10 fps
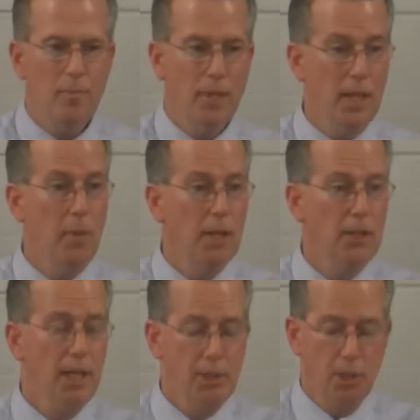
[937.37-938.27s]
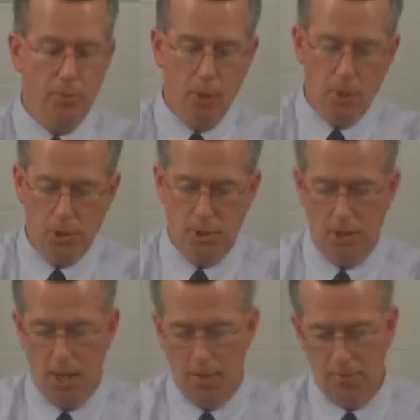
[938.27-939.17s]
that he might change our focus in
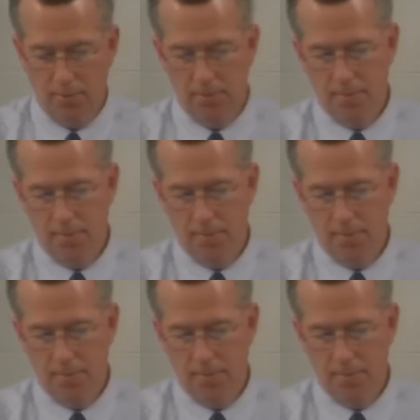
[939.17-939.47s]
life,